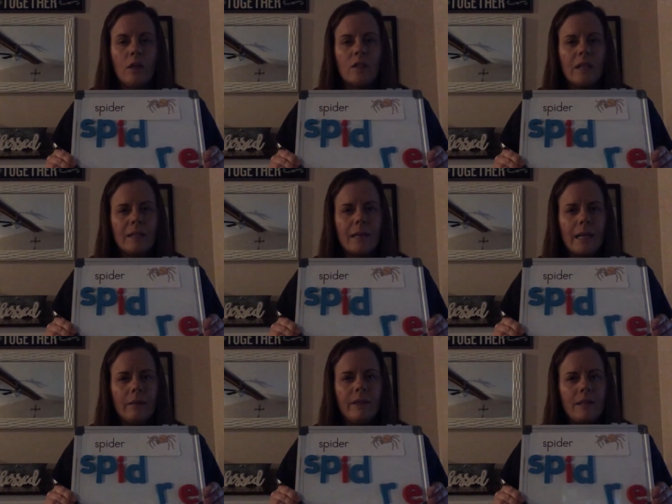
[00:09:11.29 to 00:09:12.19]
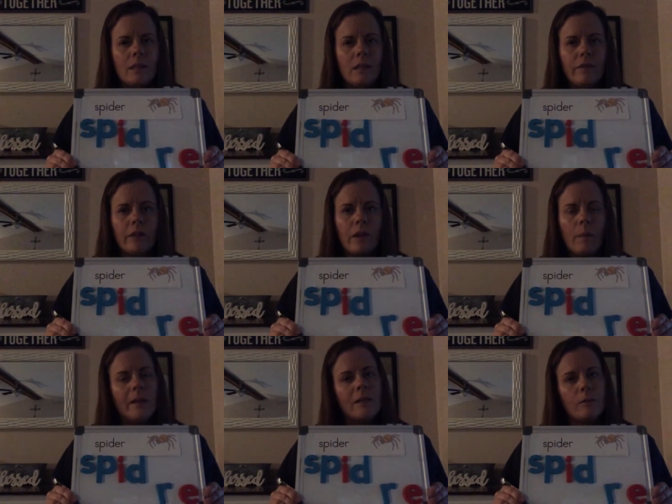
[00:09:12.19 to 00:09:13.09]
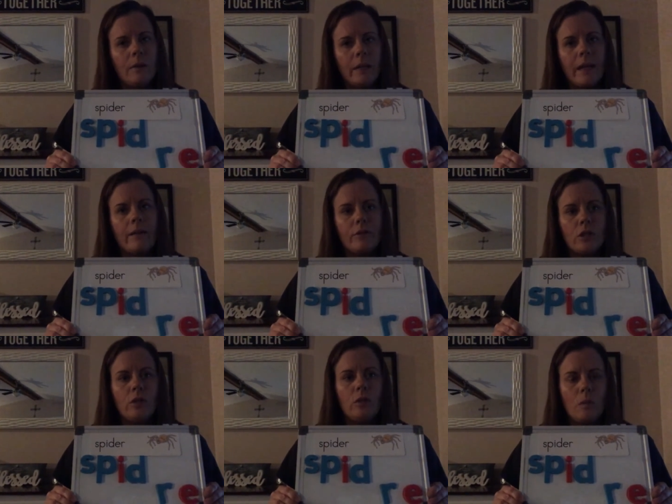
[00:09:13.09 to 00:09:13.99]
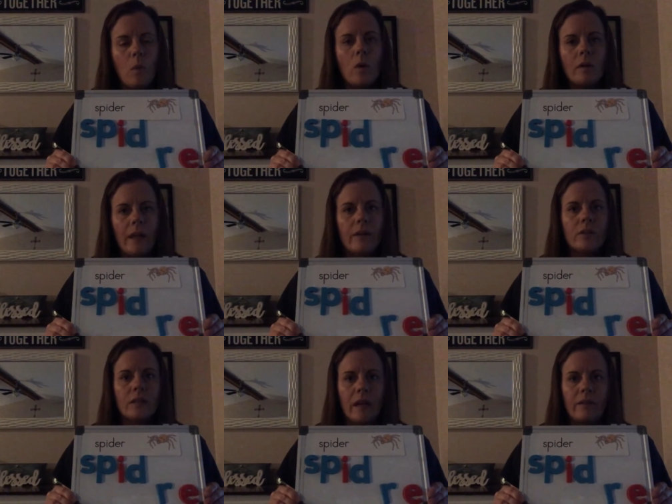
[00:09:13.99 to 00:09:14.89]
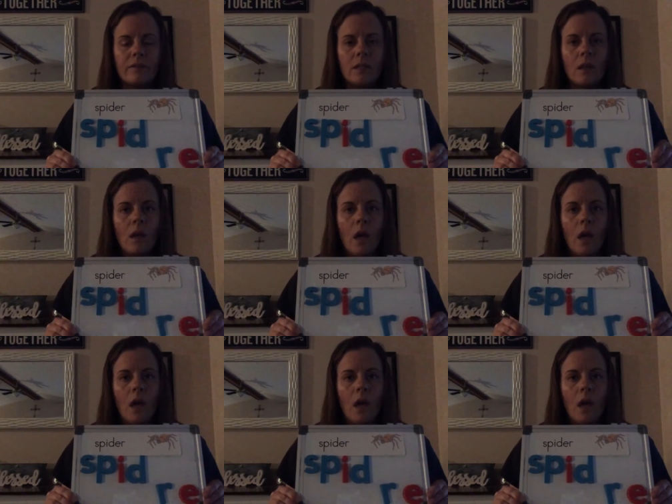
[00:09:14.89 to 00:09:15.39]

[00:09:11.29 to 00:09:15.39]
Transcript: So that's kind of easy to figure out because we only have two more letters left.